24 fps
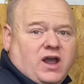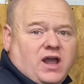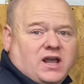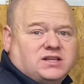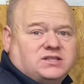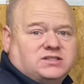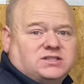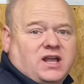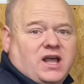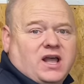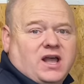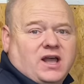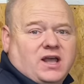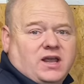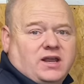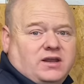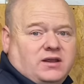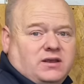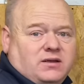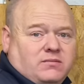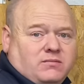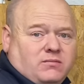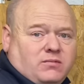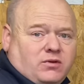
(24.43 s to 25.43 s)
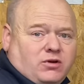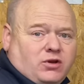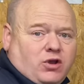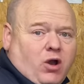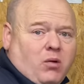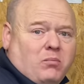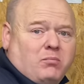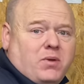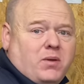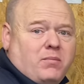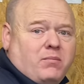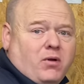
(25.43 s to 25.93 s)
SI
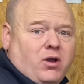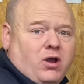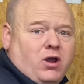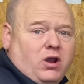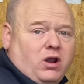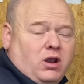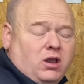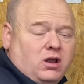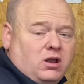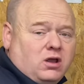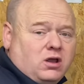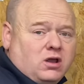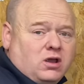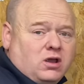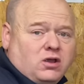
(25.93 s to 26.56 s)
Combi Boiler